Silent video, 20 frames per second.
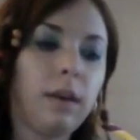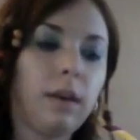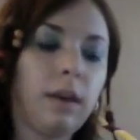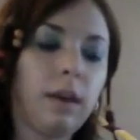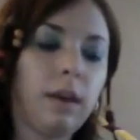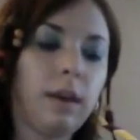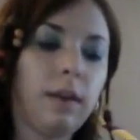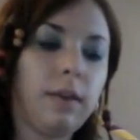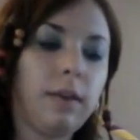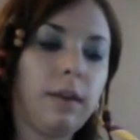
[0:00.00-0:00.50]

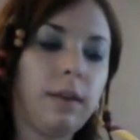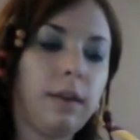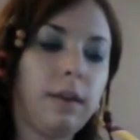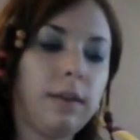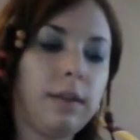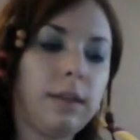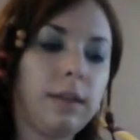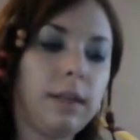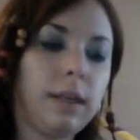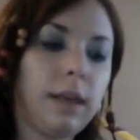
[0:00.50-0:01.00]
and then
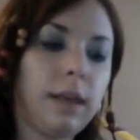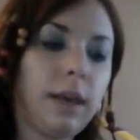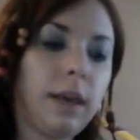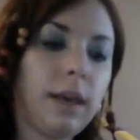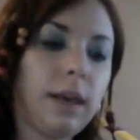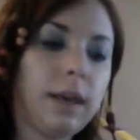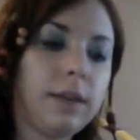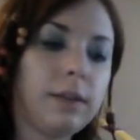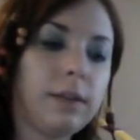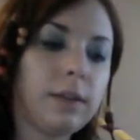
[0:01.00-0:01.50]
the
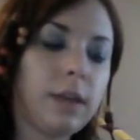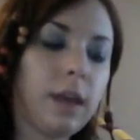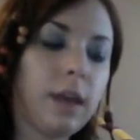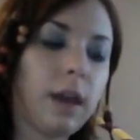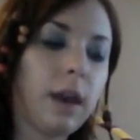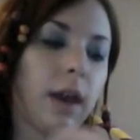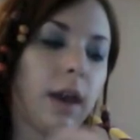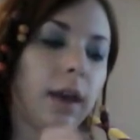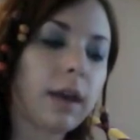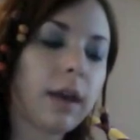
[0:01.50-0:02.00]
end,
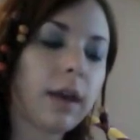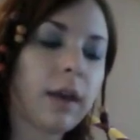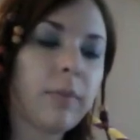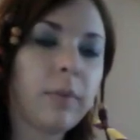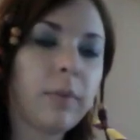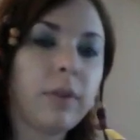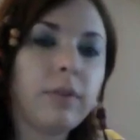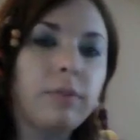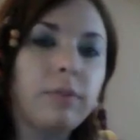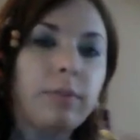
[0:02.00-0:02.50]
a
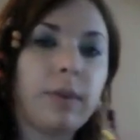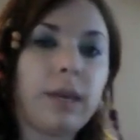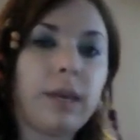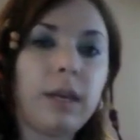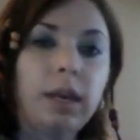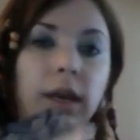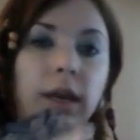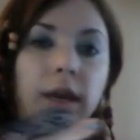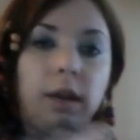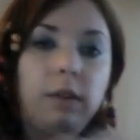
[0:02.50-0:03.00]
couple of my
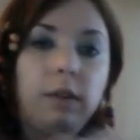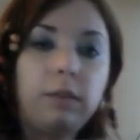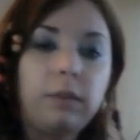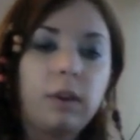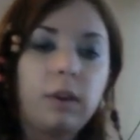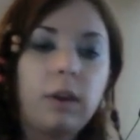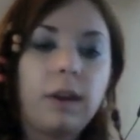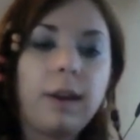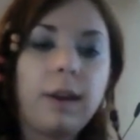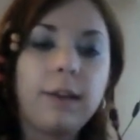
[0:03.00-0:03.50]
ends
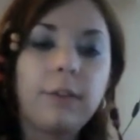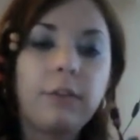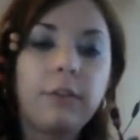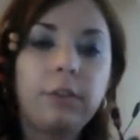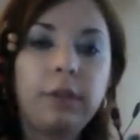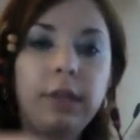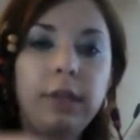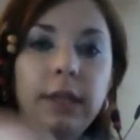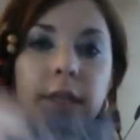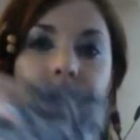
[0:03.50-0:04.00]
are
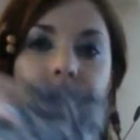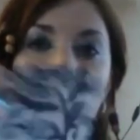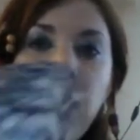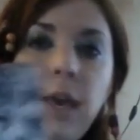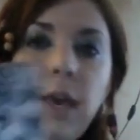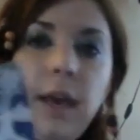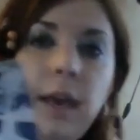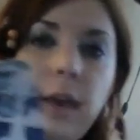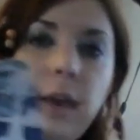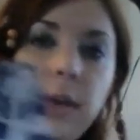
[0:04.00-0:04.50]
actually
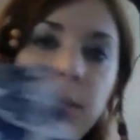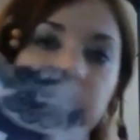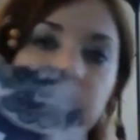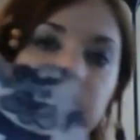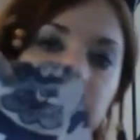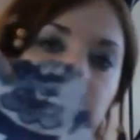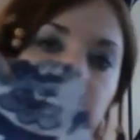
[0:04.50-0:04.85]
hemmed.